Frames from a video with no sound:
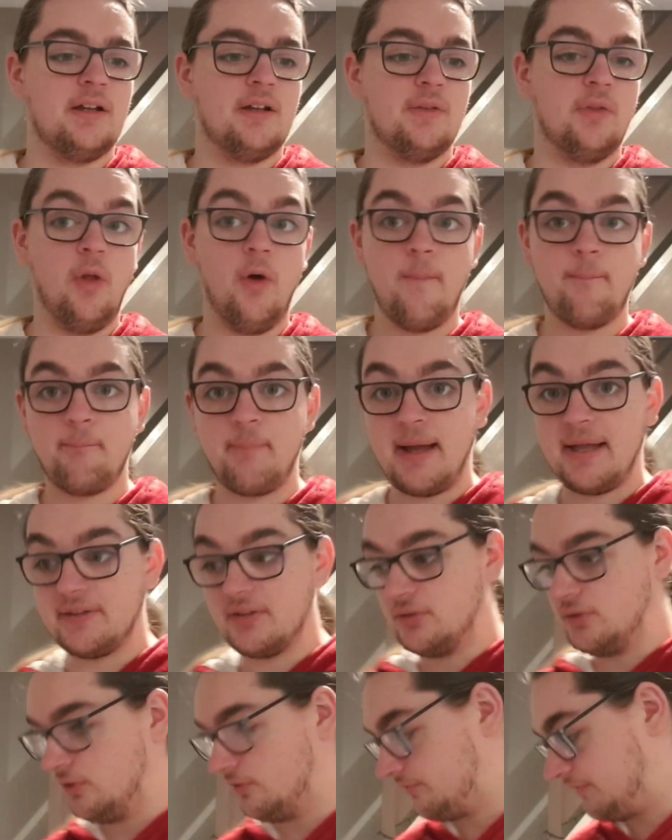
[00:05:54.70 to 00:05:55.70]
not bad
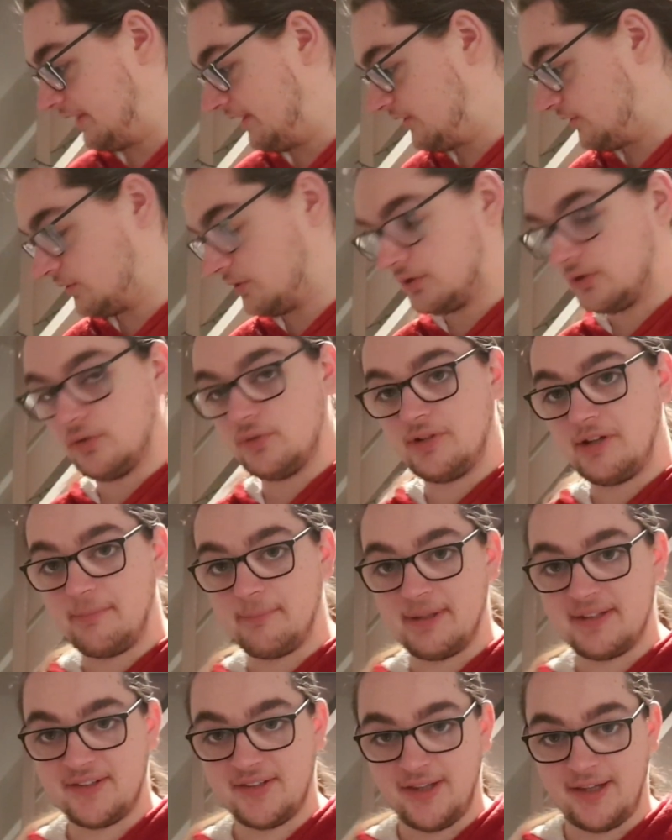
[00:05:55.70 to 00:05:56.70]
enough that it's going to go down
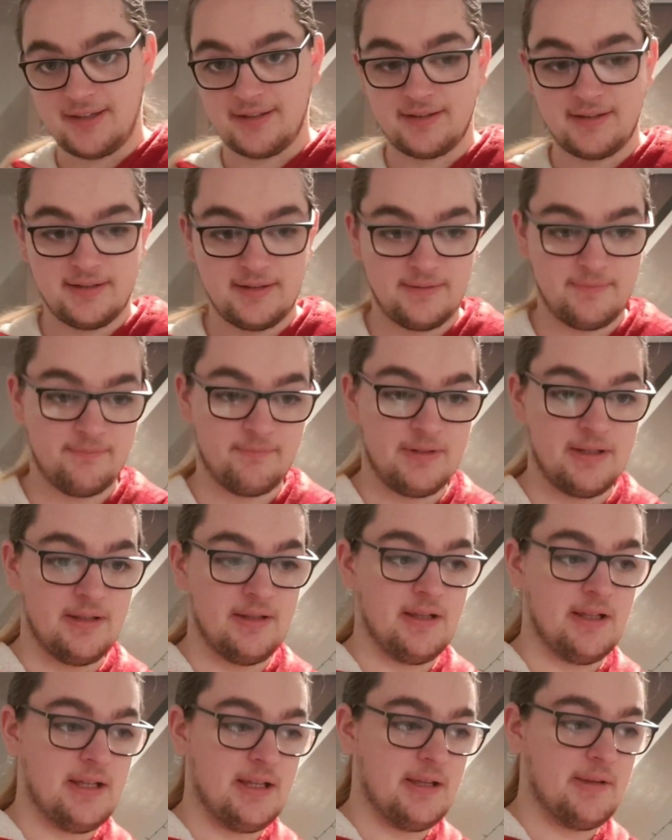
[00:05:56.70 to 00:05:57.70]
my sink,
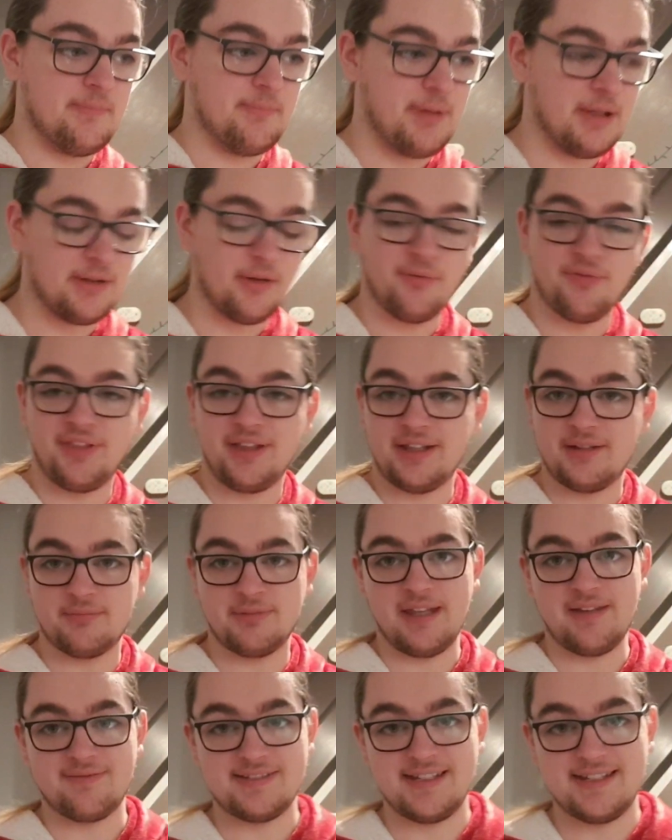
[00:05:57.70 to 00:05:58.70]
but I don't think I'm
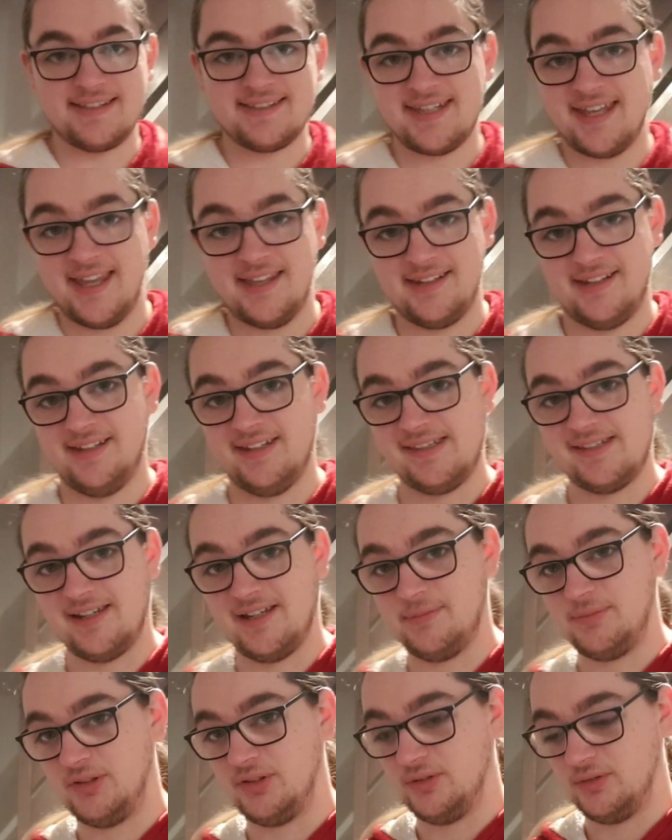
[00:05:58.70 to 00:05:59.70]
giving it a 10
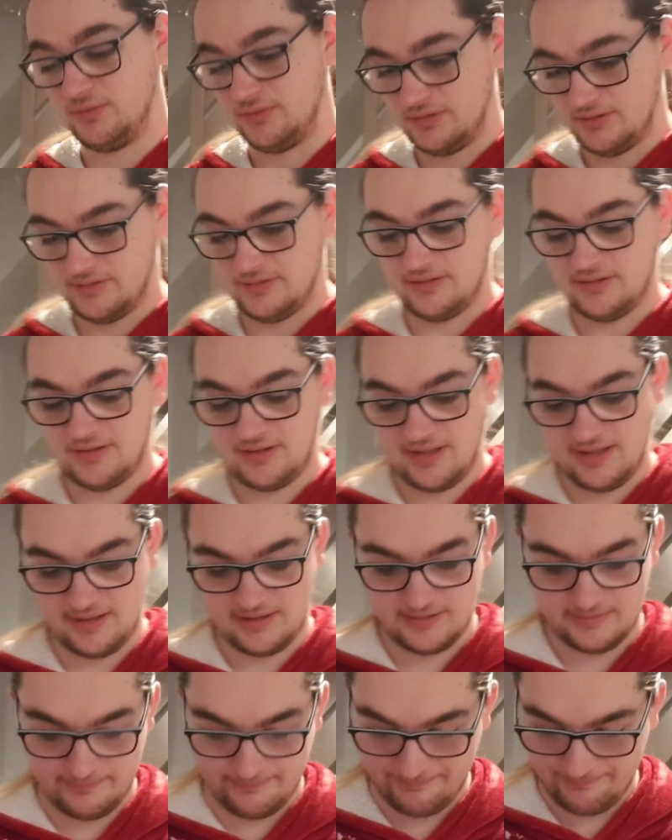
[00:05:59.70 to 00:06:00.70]
anytime soon.
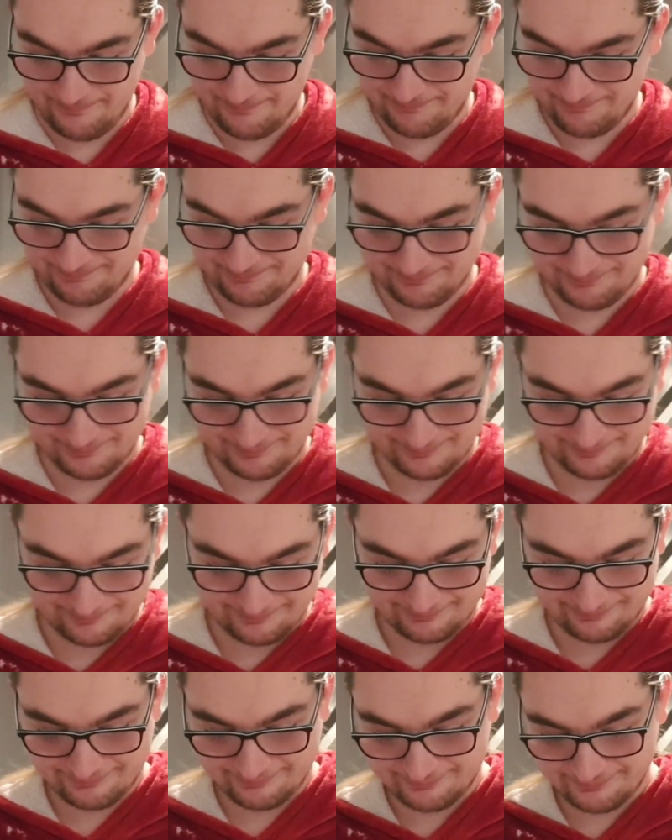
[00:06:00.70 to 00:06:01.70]

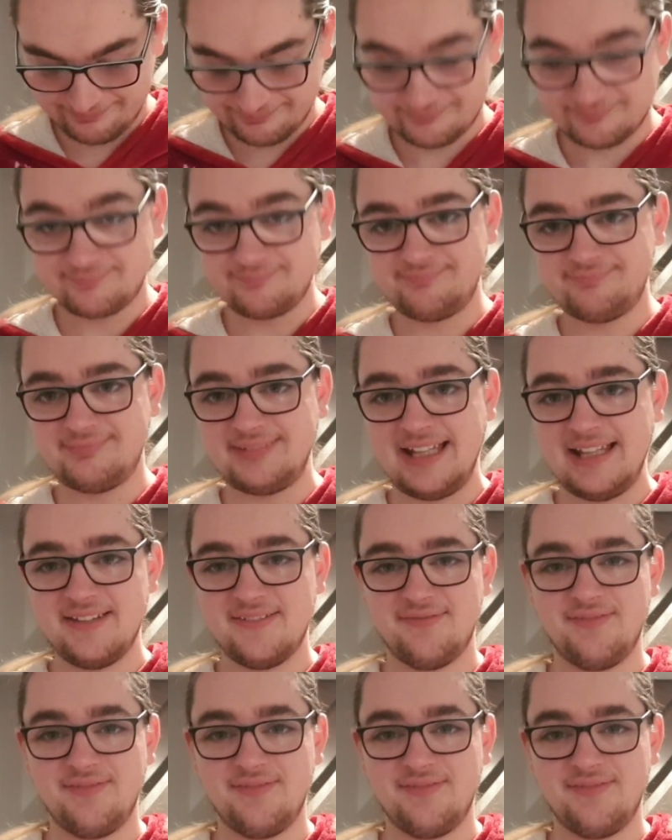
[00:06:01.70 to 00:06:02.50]
It's